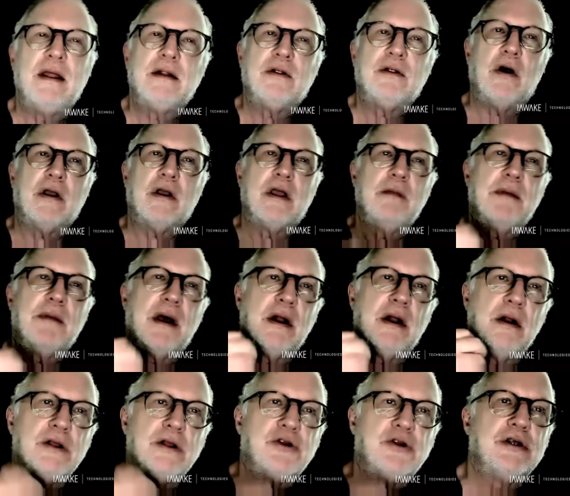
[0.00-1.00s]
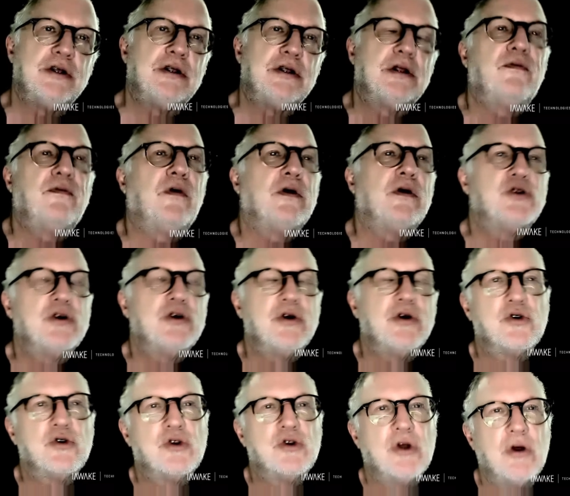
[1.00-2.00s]
talking about listening to the voice of
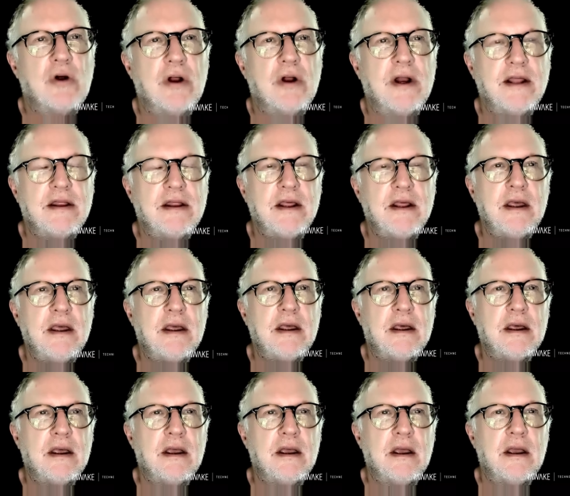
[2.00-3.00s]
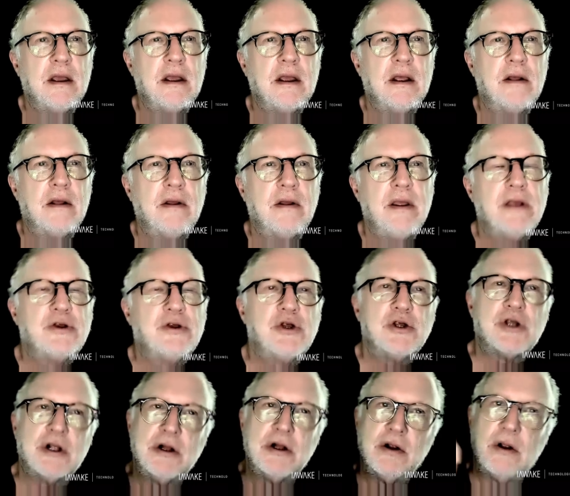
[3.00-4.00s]
your soul, and I think it's
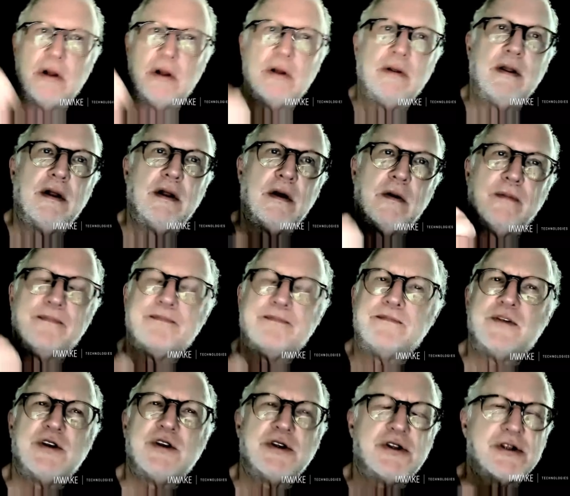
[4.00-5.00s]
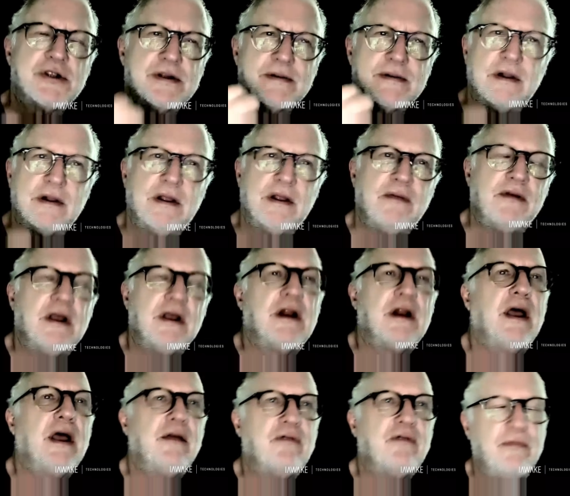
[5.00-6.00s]
just, you know, just living a
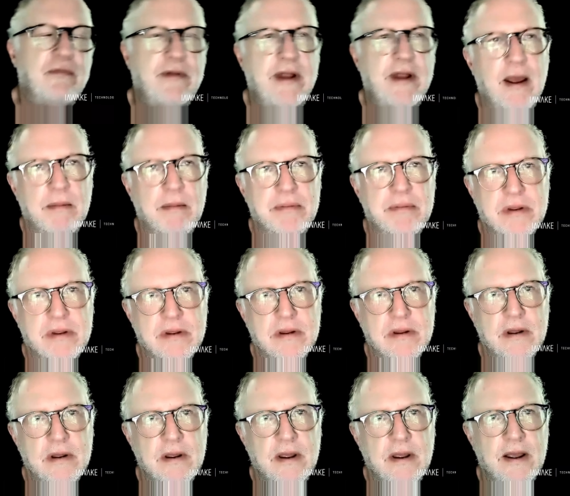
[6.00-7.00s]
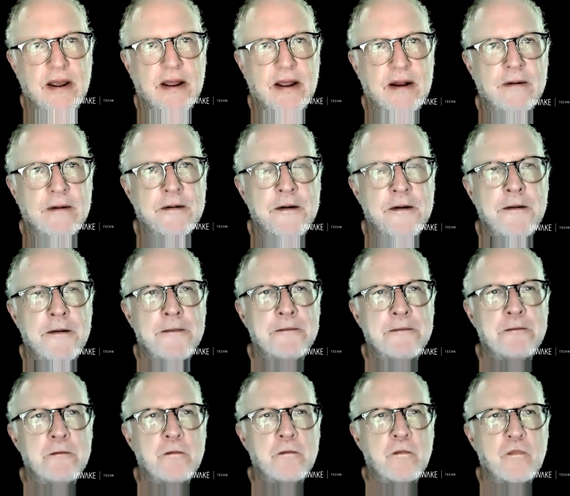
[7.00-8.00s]
life of depth. And,
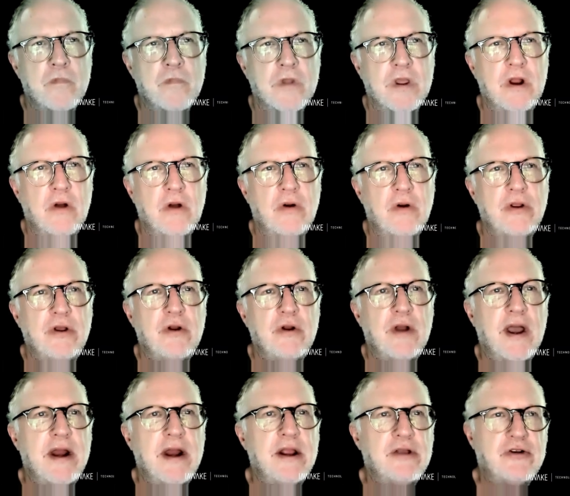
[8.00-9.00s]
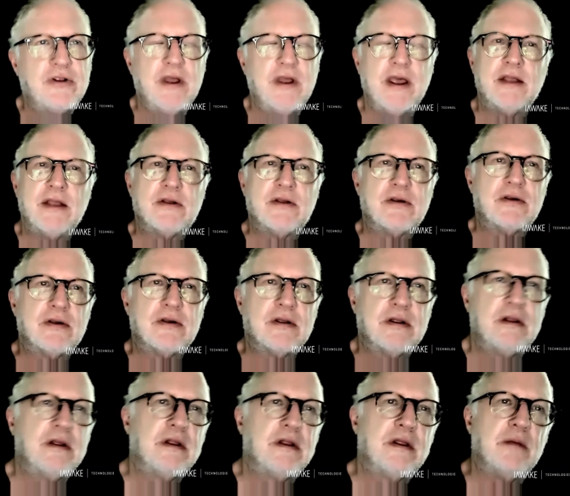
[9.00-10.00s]
you know, in the United States,
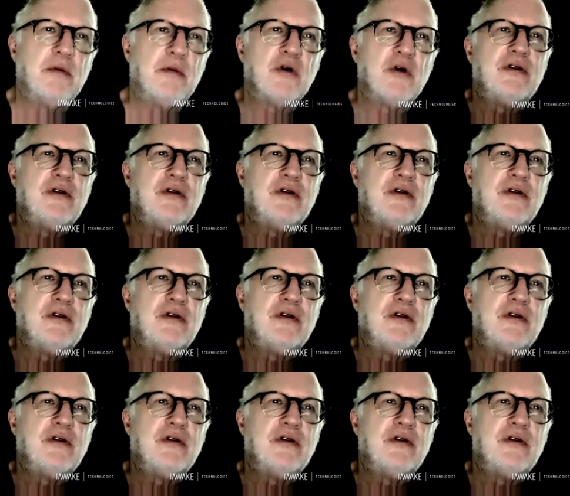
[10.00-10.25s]
the most